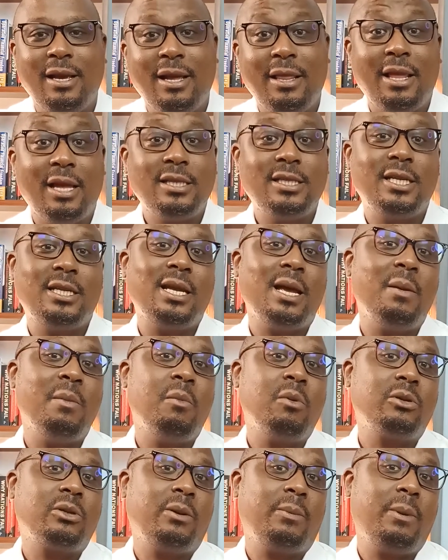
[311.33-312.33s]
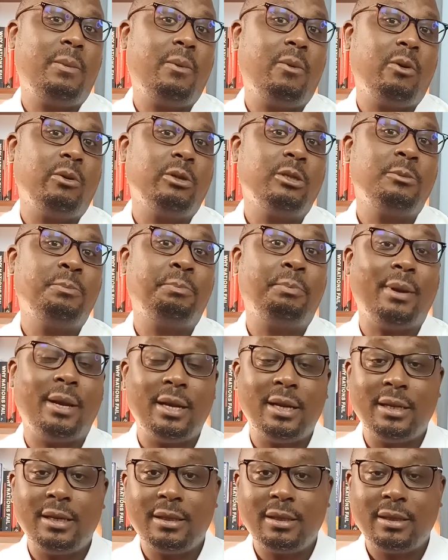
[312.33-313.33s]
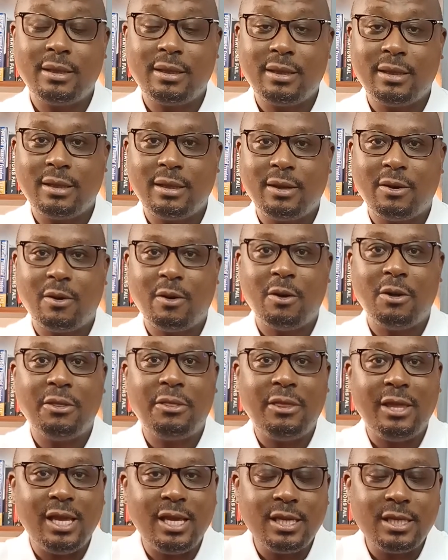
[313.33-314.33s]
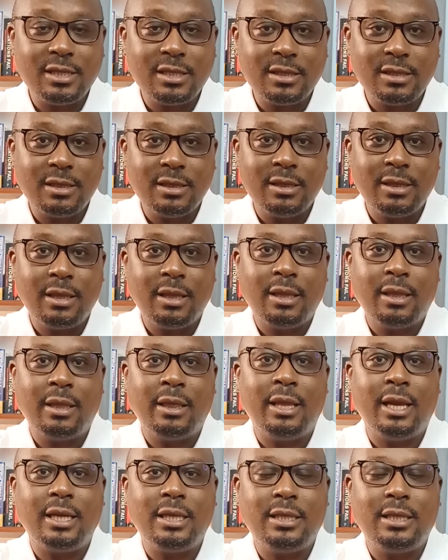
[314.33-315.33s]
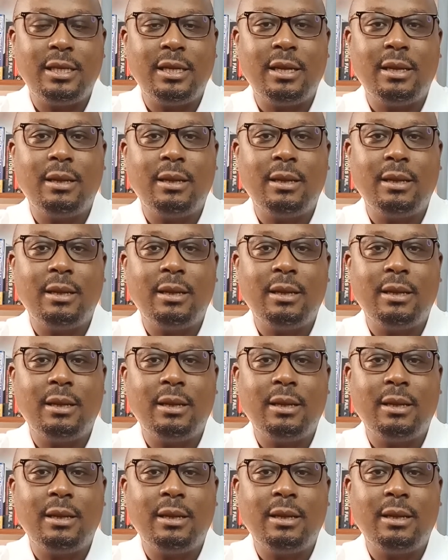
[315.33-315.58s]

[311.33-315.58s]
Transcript: that's the time most of the people spend on things that